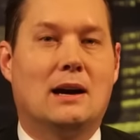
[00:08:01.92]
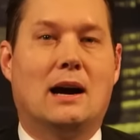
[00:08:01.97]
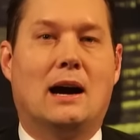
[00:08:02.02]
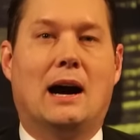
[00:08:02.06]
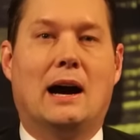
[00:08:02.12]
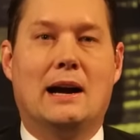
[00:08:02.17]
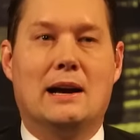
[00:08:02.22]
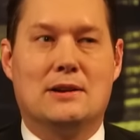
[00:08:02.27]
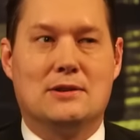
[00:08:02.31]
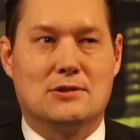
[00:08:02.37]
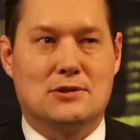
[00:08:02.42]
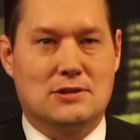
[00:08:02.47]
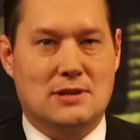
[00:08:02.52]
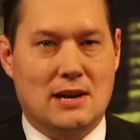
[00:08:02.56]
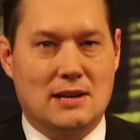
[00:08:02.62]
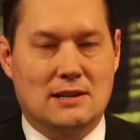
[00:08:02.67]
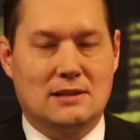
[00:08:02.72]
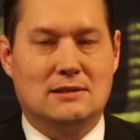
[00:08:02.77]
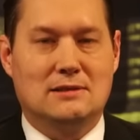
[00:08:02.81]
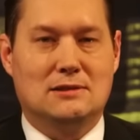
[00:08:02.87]
I
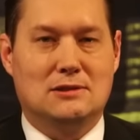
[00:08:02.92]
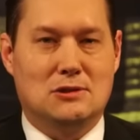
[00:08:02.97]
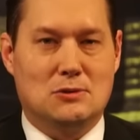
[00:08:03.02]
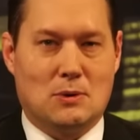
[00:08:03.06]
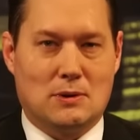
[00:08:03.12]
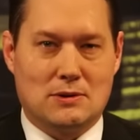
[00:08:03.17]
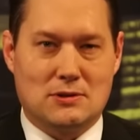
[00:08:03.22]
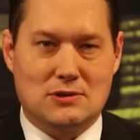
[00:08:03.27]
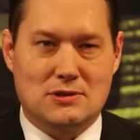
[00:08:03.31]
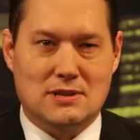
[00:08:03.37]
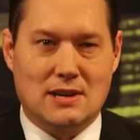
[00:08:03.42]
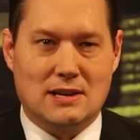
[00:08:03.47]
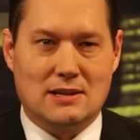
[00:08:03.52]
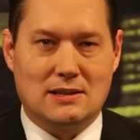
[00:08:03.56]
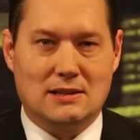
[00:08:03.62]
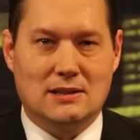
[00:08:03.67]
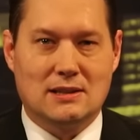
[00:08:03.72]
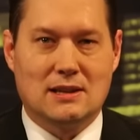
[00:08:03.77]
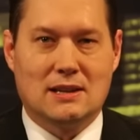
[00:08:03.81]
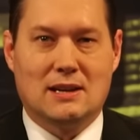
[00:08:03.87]
understand it, you understand
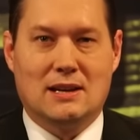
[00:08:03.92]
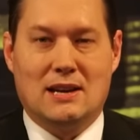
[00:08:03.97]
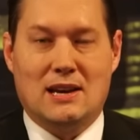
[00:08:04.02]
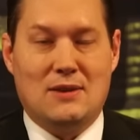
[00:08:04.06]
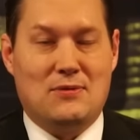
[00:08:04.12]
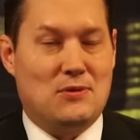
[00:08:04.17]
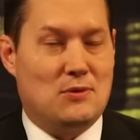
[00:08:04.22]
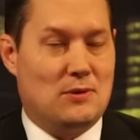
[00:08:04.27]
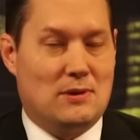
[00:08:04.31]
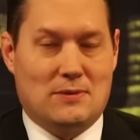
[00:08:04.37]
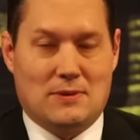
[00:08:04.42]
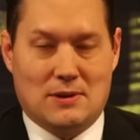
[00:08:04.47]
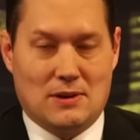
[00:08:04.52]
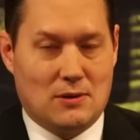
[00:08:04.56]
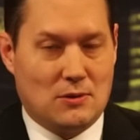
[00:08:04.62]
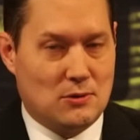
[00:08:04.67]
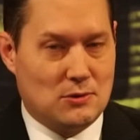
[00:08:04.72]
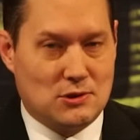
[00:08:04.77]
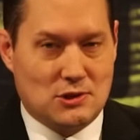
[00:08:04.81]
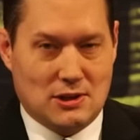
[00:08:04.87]
it, if you even
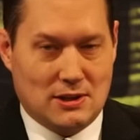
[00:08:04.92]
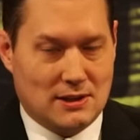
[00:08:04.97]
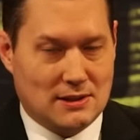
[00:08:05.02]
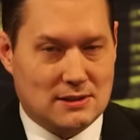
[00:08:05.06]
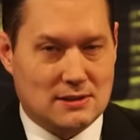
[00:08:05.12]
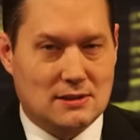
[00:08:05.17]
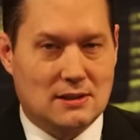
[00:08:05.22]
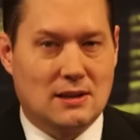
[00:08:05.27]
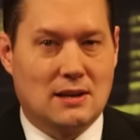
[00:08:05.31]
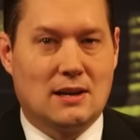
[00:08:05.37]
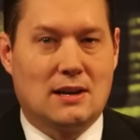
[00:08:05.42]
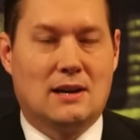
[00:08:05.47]
know who she is.